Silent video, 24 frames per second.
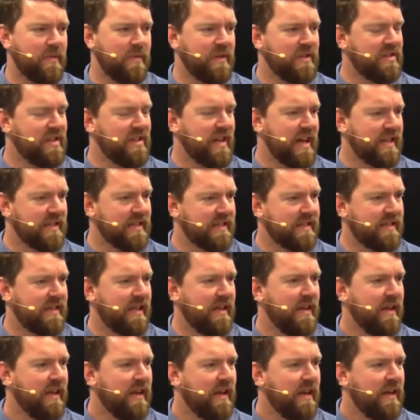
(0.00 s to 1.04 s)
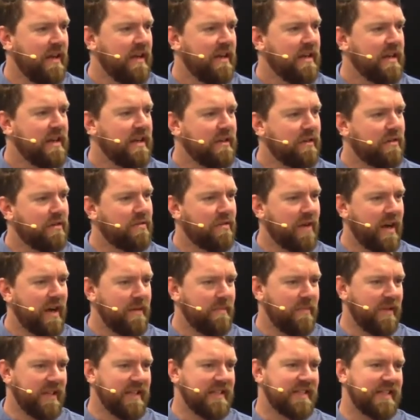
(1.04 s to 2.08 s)
just
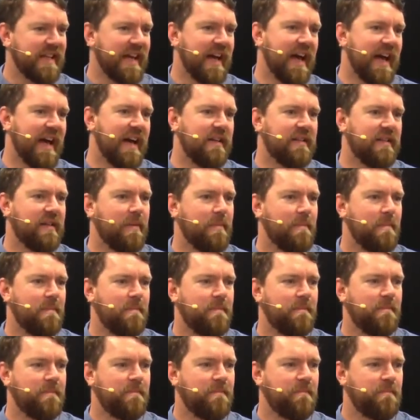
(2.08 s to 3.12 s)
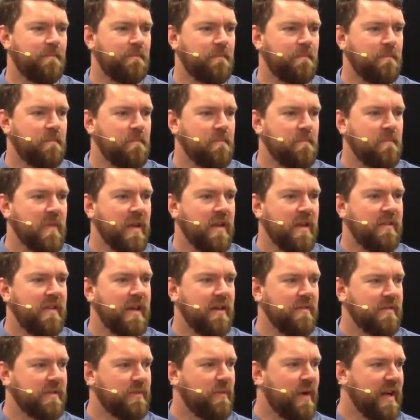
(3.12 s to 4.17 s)
incredibly sad. There
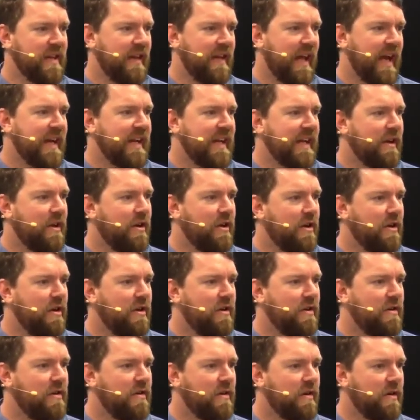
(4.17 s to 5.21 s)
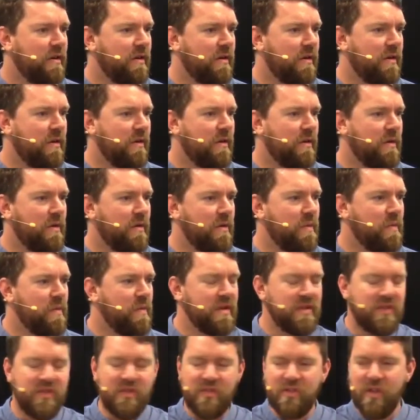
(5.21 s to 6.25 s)
was one lady who
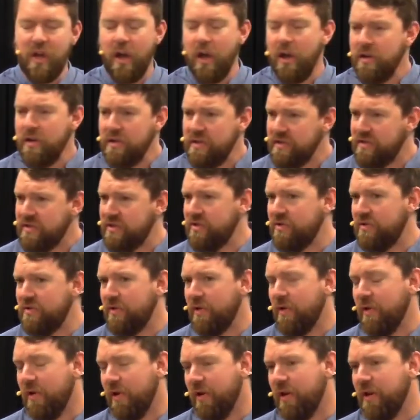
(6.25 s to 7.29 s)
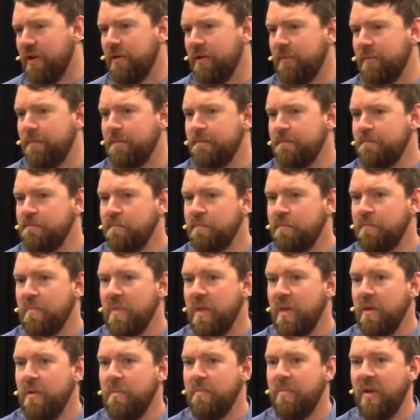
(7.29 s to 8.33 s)
was so distraught
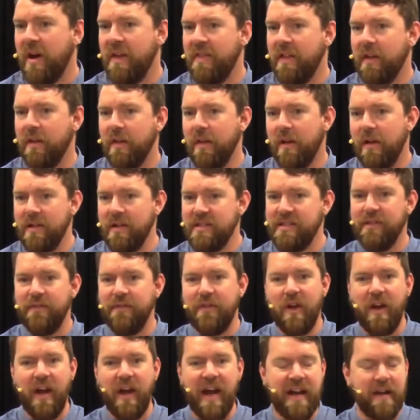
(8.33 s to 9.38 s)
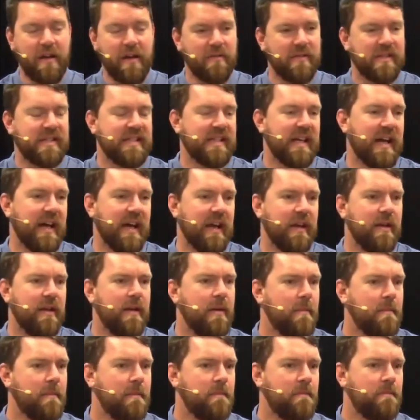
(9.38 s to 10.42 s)
by the loss of her adult son
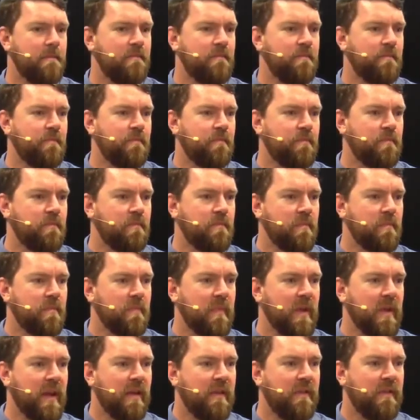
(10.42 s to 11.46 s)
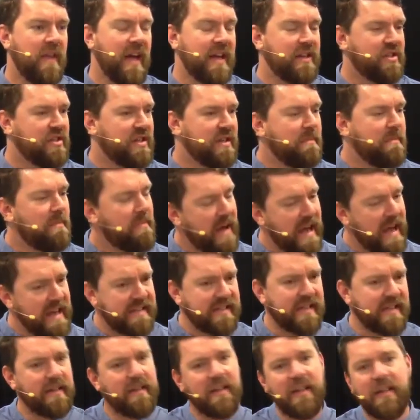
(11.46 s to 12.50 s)
that she
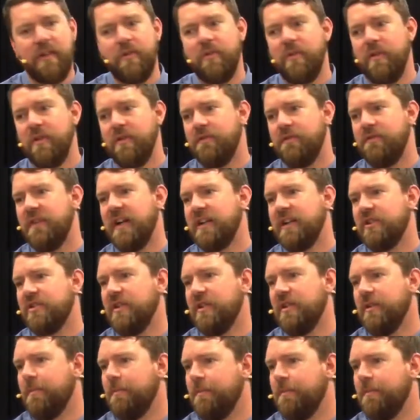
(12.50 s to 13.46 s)
basically couldn't function.